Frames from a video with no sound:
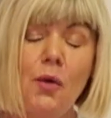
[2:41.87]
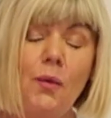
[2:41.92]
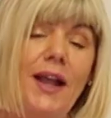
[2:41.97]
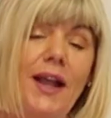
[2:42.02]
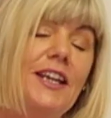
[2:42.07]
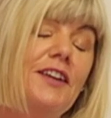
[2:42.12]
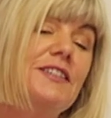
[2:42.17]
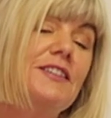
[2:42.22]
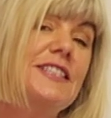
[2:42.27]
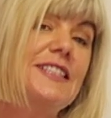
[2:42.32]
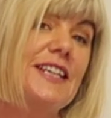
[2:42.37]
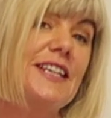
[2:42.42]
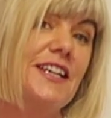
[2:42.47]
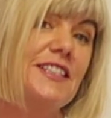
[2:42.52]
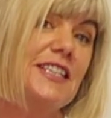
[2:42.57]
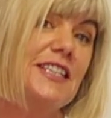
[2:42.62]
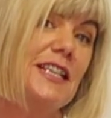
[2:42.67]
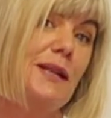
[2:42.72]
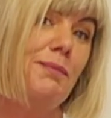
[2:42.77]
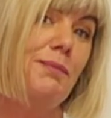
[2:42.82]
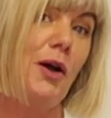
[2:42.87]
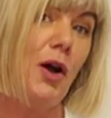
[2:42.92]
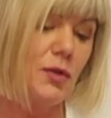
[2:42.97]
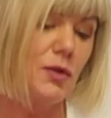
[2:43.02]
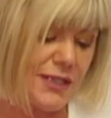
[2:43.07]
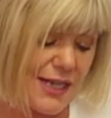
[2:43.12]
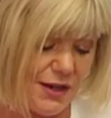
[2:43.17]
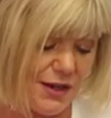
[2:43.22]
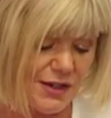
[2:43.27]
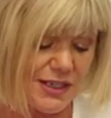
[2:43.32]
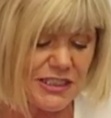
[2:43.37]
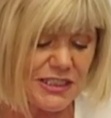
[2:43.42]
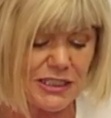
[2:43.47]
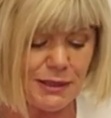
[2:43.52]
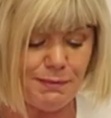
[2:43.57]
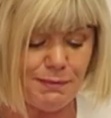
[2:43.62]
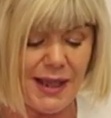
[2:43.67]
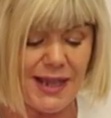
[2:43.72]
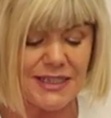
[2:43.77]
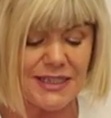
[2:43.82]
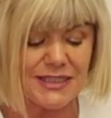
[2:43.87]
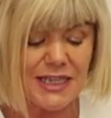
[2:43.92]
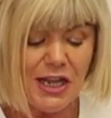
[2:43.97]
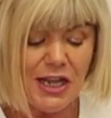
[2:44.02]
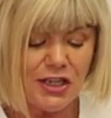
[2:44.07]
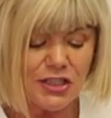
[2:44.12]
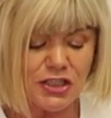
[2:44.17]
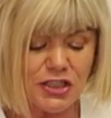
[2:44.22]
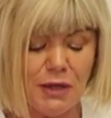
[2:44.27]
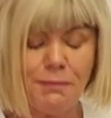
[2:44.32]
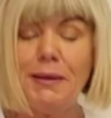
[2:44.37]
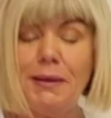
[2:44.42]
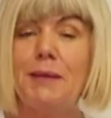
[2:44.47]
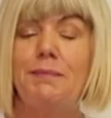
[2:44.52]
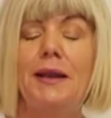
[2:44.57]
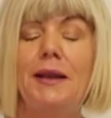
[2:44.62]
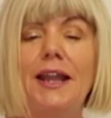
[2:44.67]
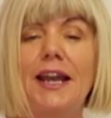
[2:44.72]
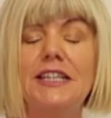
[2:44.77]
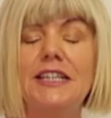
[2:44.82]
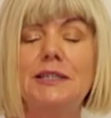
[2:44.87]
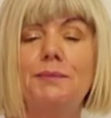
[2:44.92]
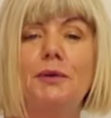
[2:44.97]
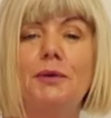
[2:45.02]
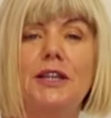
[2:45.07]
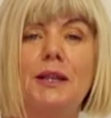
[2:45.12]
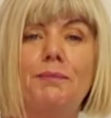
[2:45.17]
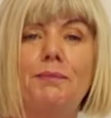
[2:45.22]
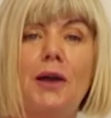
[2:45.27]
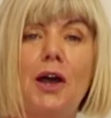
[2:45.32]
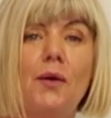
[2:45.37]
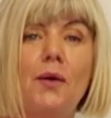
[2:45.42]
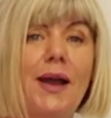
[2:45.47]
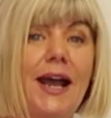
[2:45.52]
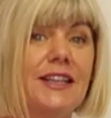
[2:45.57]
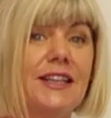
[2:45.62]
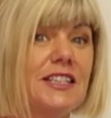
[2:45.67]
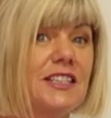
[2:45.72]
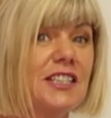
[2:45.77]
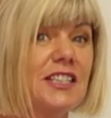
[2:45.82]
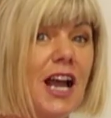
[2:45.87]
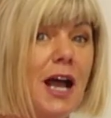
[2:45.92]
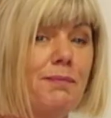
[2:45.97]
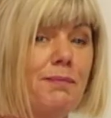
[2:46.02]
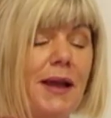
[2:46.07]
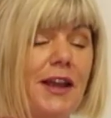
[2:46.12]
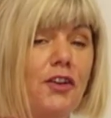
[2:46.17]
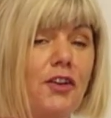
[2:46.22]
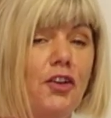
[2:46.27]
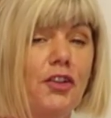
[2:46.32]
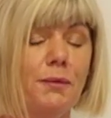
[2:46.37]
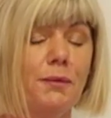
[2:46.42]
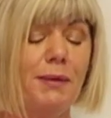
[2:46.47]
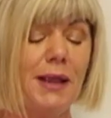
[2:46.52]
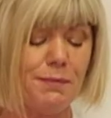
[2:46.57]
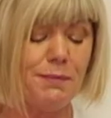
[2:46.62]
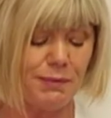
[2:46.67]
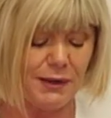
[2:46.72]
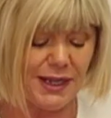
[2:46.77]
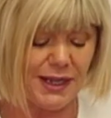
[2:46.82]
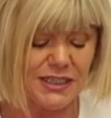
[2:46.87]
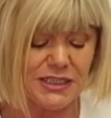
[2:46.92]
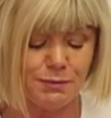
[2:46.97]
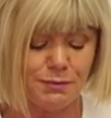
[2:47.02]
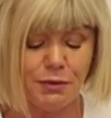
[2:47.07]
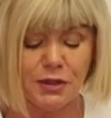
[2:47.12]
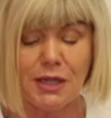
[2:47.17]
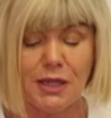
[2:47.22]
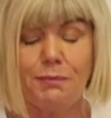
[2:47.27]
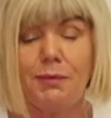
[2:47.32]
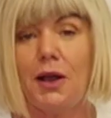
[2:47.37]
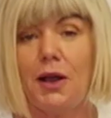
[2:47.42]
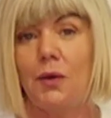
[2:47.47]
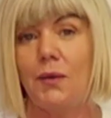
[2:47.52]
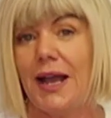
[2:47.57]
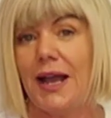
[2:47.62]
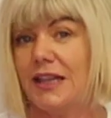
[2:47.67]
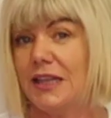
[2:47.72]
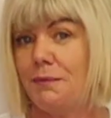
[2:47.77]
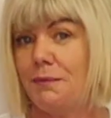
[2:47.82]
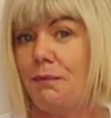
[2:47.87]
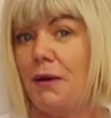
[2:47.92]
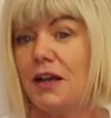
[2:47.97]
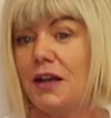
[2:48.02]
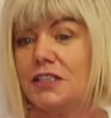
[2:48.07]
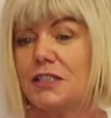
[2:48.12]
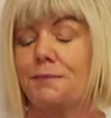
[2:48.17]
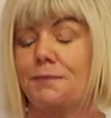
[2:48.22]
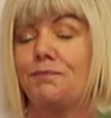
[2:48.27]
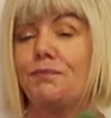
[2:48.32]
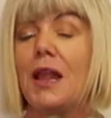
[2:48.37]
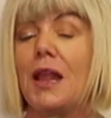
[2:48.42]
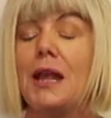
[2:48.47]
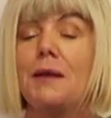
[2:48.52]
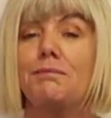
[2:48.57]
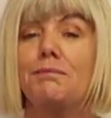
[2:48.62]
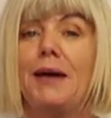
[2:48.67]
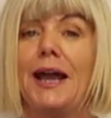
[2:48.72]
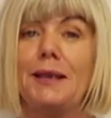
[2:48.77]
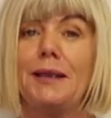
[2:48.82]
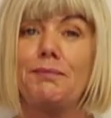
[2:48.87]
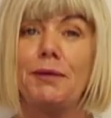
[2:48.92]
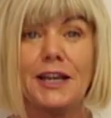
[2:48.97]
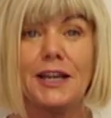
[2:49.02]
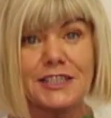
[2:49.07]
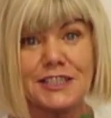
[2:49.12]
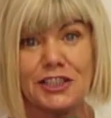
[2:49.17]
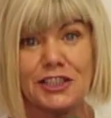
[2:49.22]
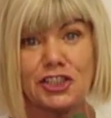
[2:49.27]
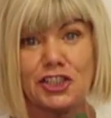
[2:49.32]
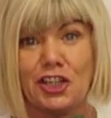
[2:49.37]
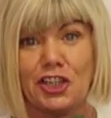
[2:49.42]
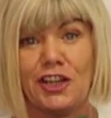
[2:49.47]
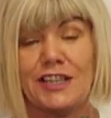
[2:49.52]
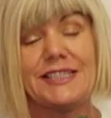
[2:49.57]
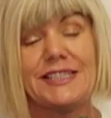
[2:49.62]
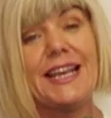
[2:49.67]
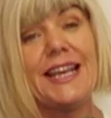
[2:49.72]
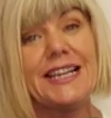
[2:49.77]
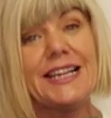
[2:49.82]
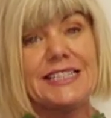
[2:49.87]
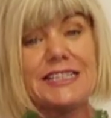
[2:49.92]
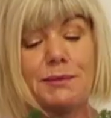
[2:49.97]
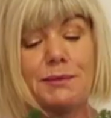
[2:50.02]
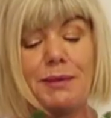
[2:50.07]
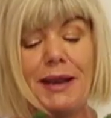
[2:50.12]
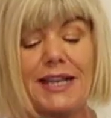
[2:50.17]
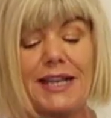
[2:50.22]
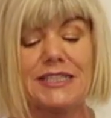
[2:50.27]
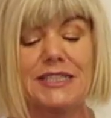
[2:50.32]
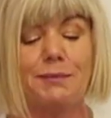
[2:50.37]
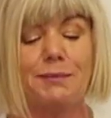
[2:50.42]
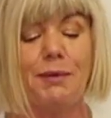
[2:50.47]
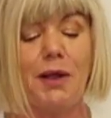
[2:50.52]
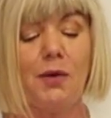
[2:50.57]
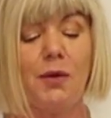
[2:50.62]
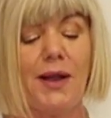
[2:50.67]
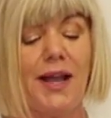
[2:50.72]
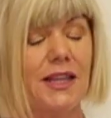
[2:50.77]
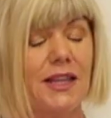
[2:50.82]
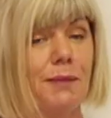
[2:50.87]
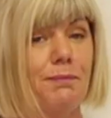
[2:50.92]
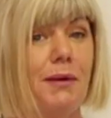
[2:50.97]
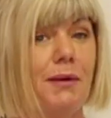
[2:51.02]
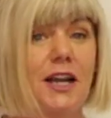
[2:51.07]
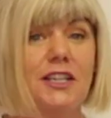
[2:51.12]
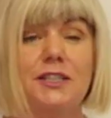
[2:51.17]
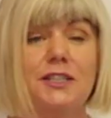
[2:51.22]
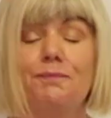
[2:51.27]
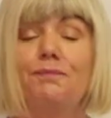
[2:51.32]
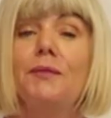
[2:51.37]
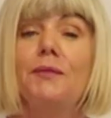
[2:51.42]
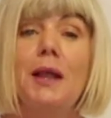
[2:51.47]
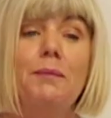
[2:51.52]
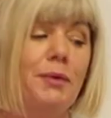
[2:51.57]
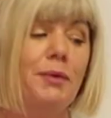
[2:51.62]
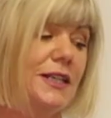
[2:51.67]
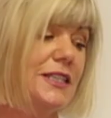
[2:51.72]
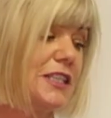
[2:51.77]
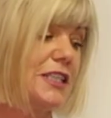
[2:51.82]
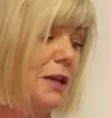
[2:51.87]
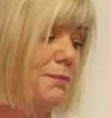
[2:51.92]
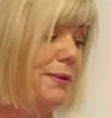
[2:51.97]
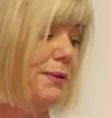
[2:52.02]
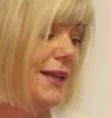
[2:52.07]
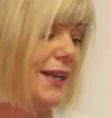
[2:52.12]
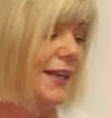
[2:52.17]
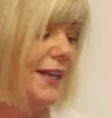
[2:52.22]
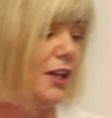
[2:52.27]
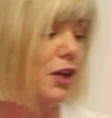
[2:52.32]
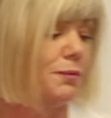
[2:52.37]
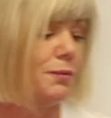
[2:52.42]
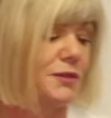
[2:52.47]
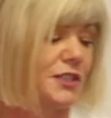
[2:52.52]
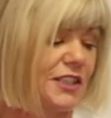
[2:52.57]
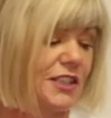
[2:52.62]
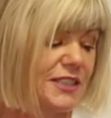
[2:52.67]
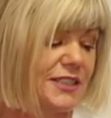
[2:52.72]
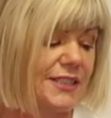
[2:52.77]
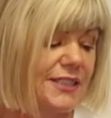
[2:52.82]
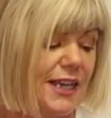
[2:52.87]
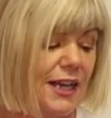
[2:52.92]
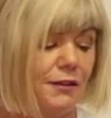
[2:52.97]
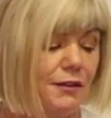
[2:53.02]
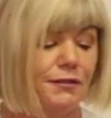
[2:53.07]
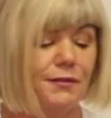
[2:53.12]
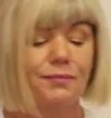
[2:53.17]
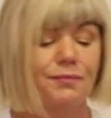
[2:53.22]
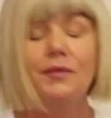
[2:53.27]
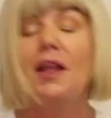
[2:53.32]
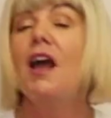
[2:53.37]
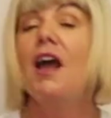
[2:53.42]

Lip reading: When you're inserting the bow down into the base, some people like to put the bow at the top and other people like to put the bow at the bottom. My personal choice is to place the bow at the bottom, but it's completely up to yourself.